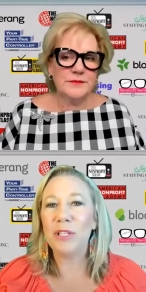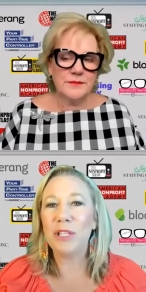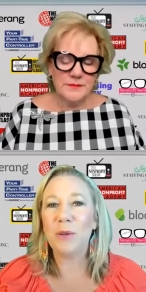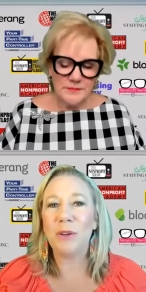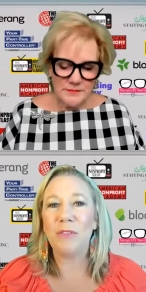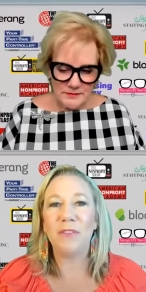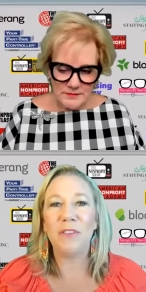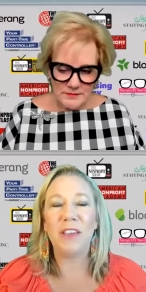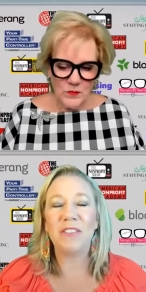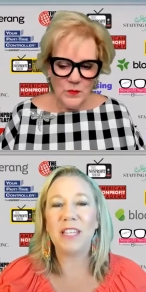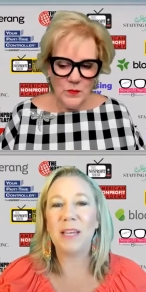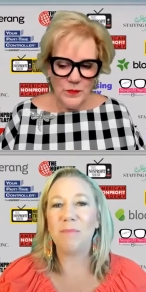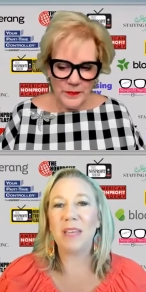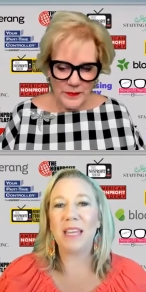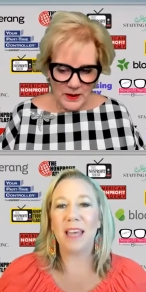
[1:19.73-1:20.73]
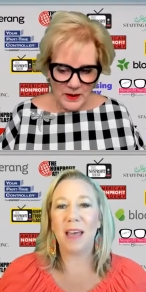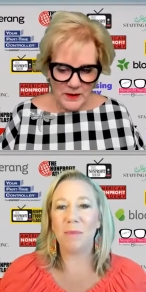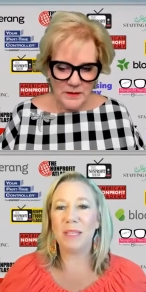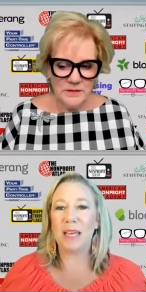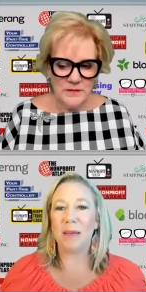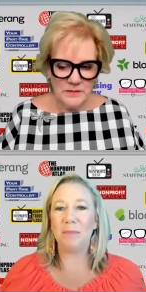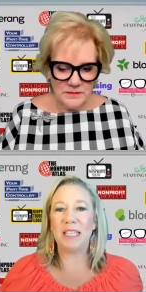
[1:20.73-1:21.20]
Speaker 1: So if, if something comes
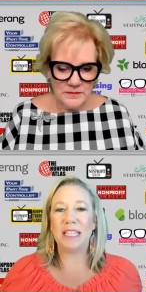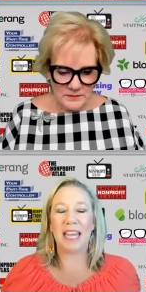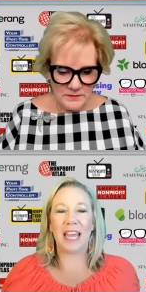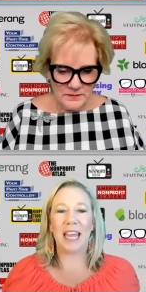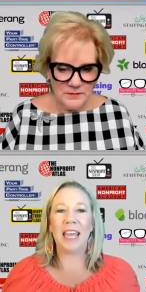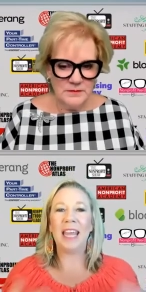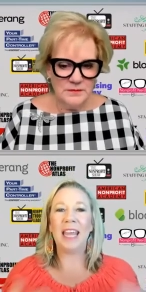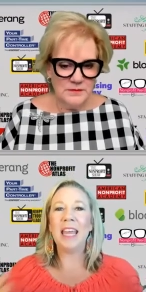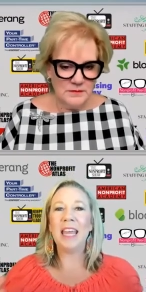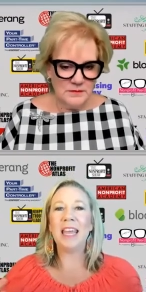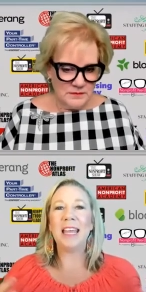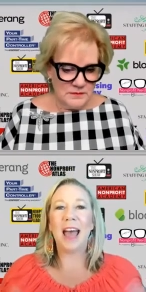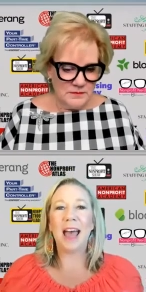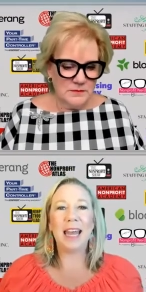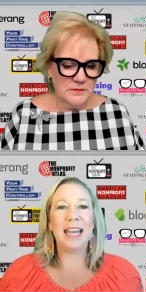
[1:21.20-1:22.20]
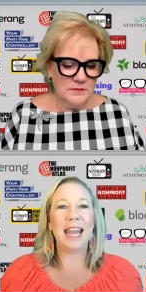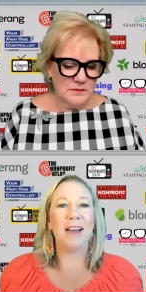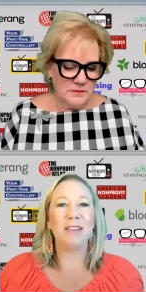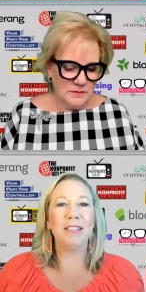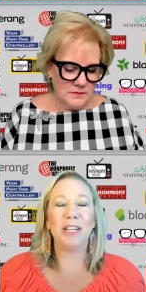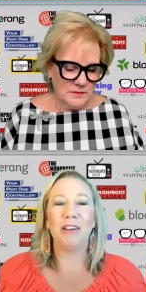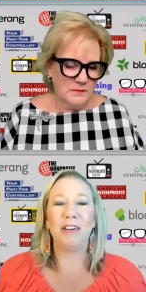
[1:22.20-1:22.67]
up today, uh,
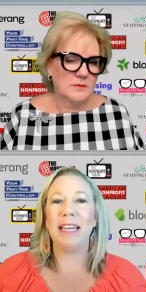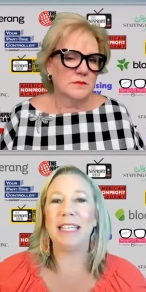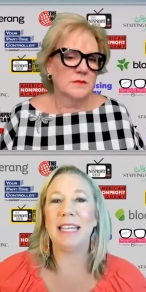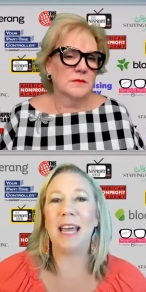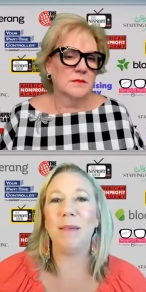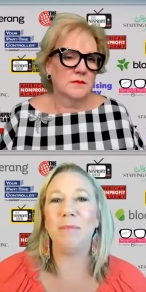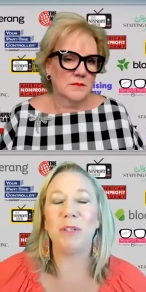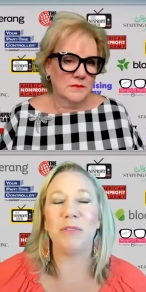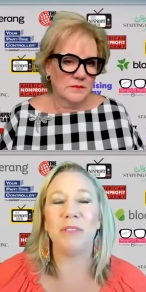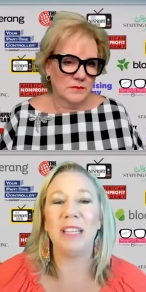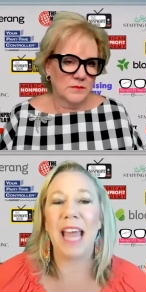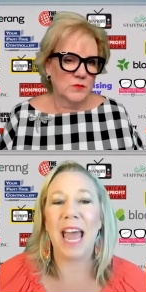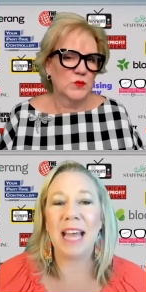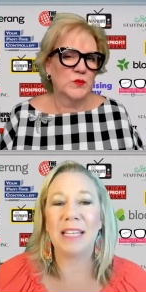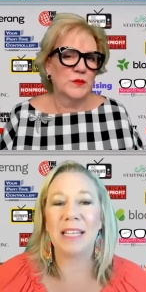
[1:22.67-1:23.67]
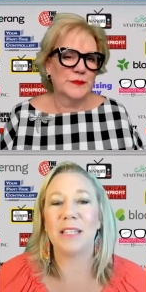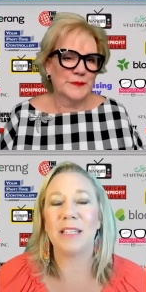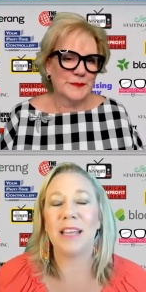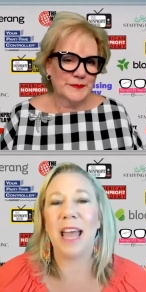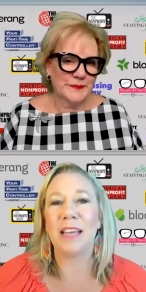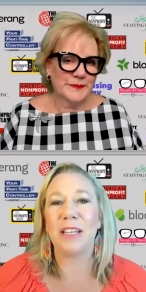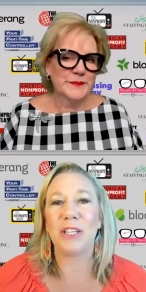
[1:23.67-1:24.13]
now's a great time to really ask
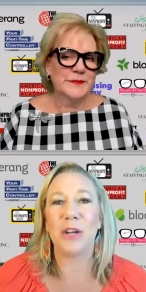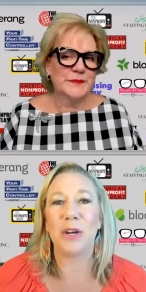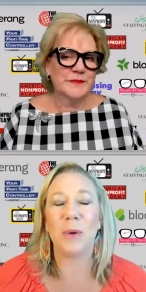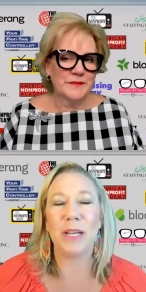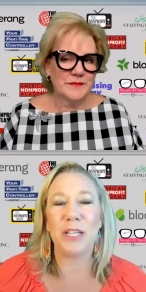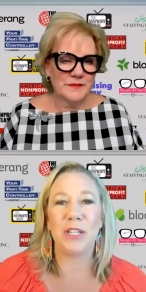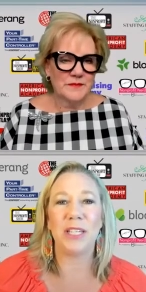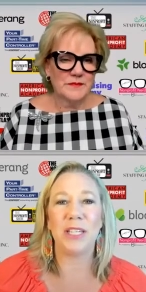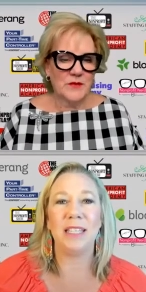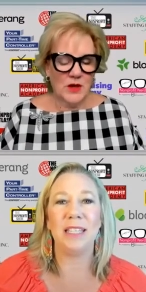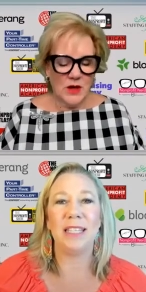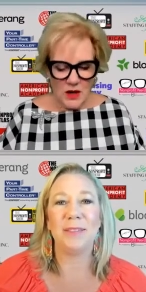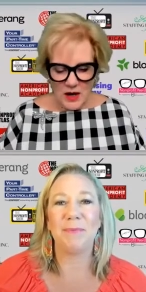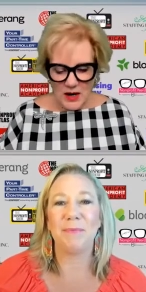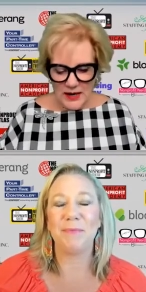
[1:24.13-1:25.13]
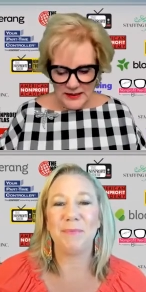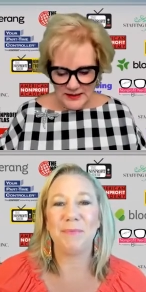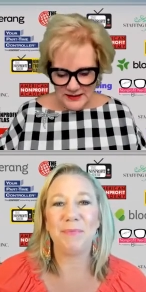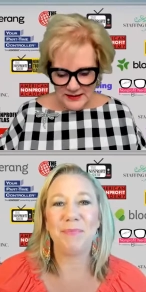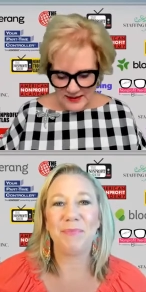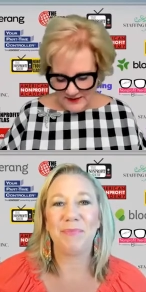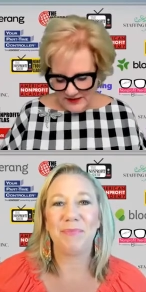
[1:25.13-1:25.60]
ask your questions.
Speaker 2: I
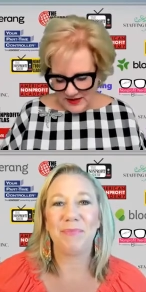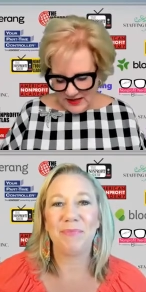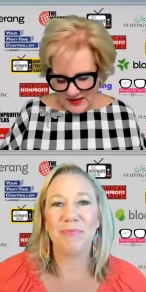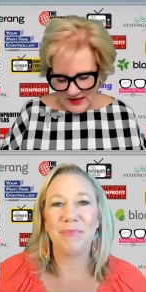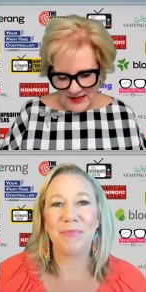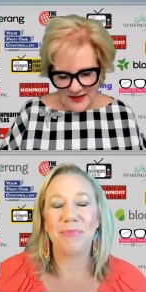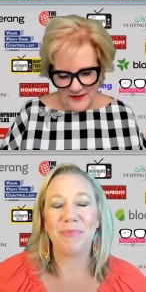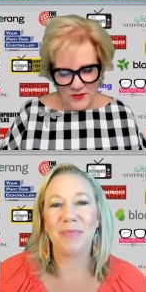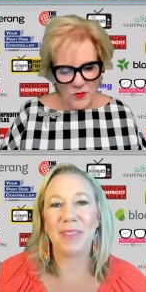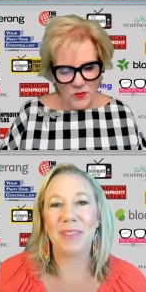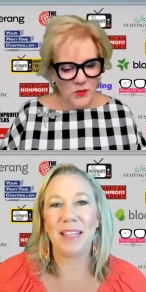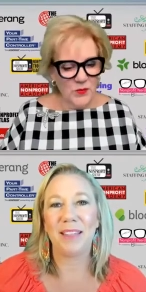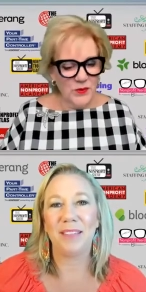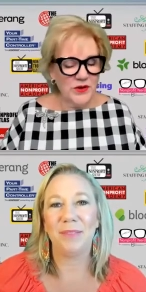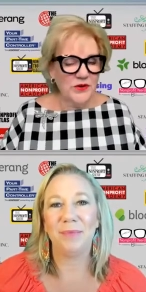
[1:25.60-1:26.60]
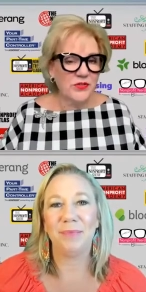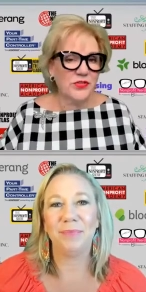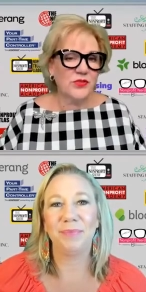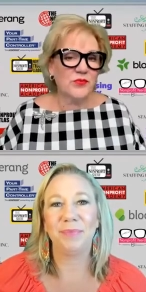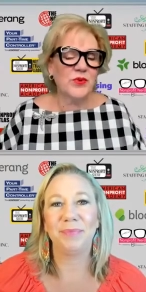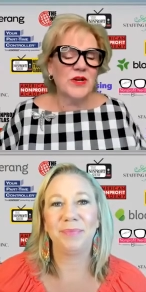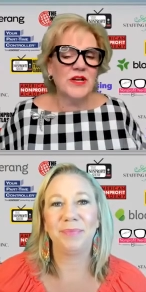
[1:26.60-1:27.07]
love it. I love it. Well, we're
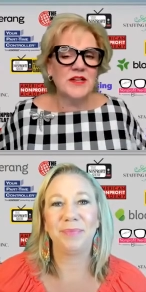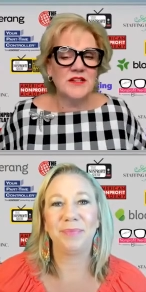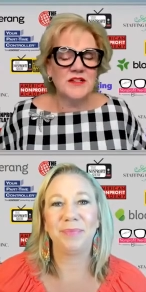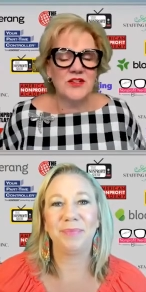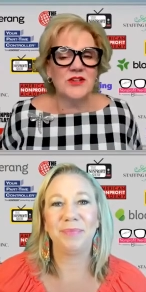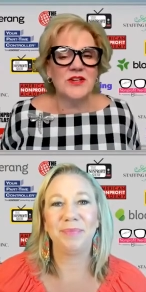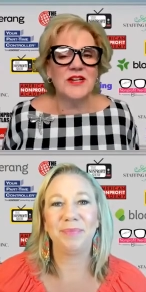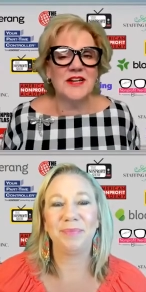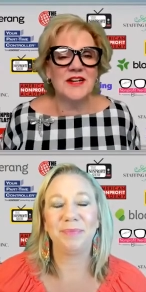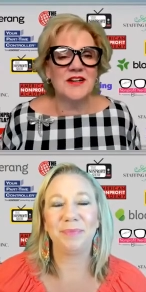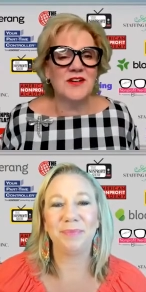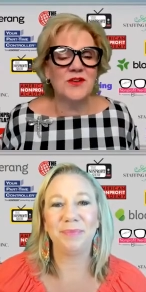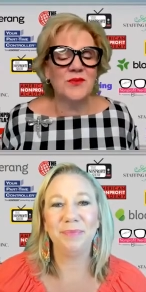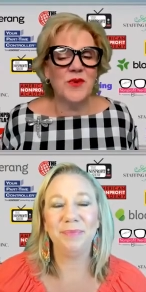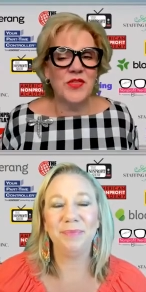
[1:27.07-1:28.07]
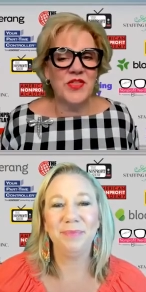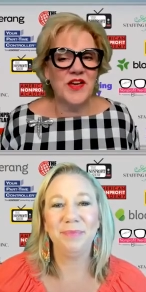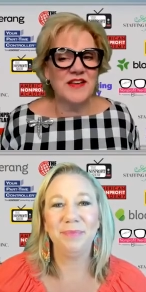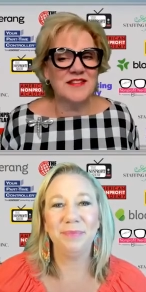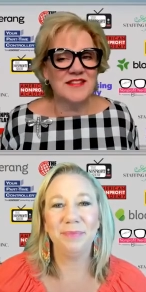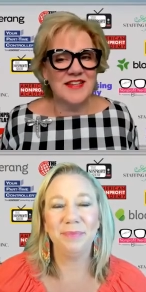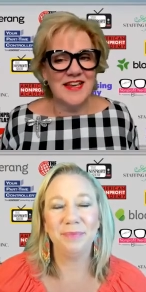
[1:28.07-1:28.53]
thrilled you're here with
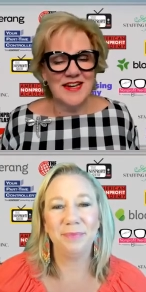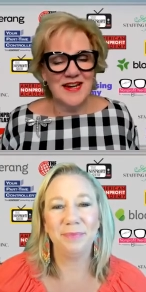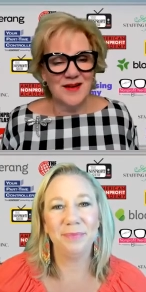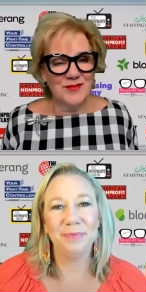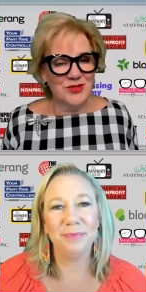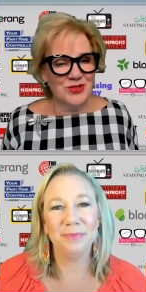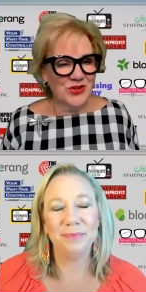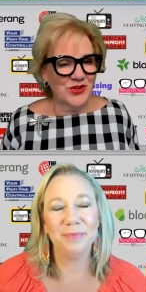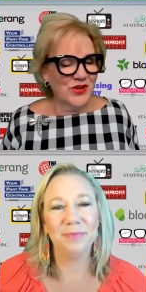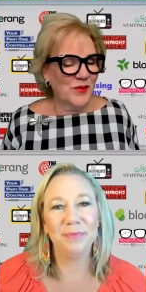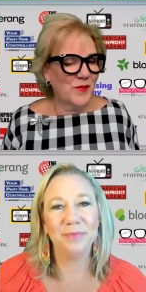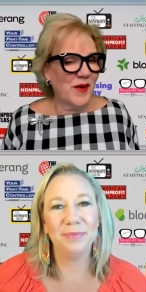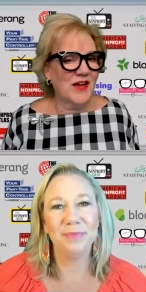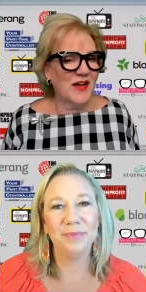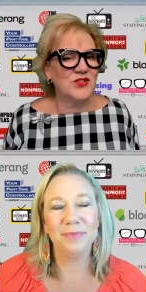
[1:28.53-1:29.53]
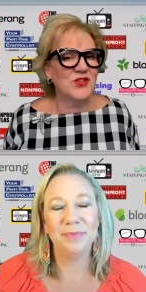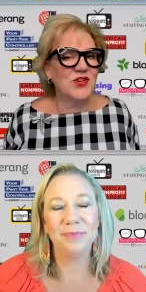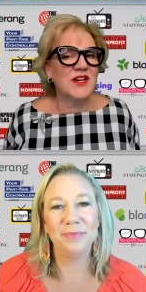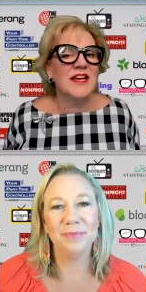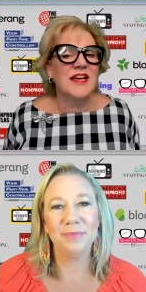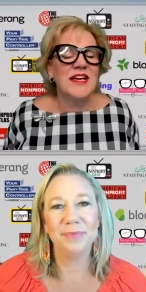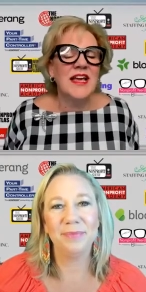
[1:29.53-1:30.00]
us again. I'm Julia Patrick,
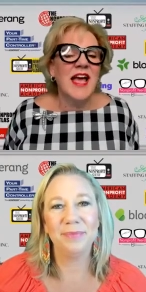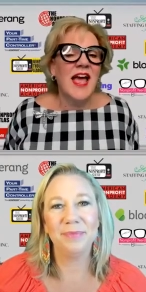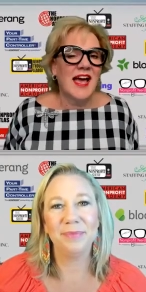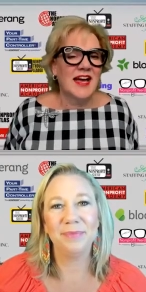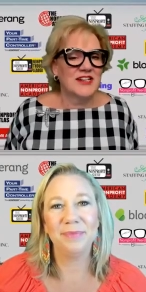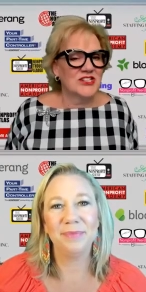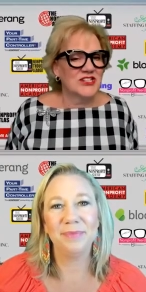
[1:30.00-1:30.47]
and